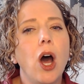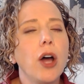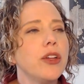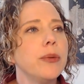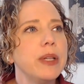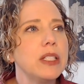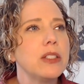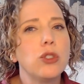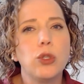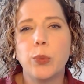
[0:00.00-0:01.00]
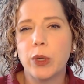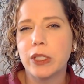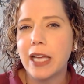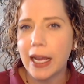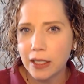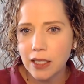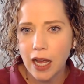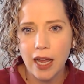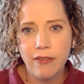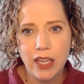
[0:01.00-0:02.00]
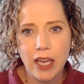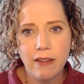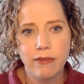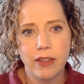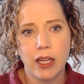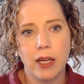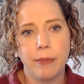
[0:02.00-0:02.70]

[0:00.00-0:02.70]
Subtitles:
author bills to protect IVF